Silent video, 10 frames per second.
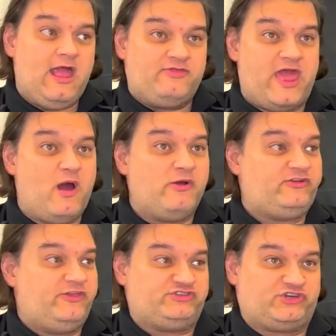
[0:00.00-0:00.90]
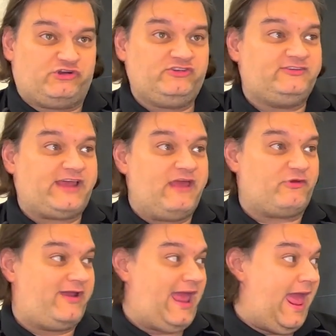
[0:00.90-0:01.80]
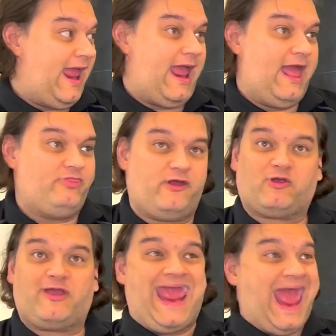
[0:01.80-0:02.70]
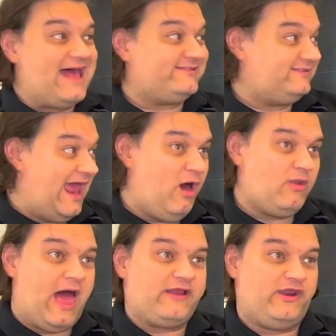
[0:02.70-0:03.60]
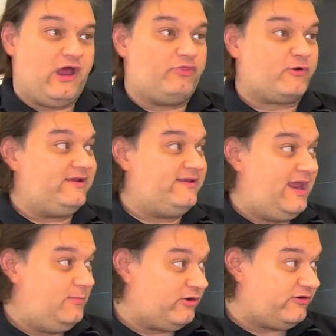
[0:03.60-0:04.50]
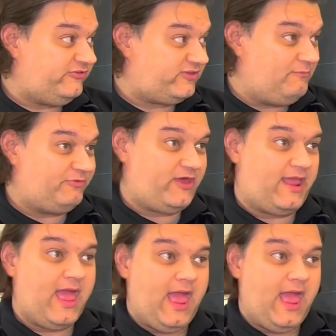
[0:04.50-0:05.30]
They go into the church and say they're gay and they're cast out like, you know, they're a demon or something.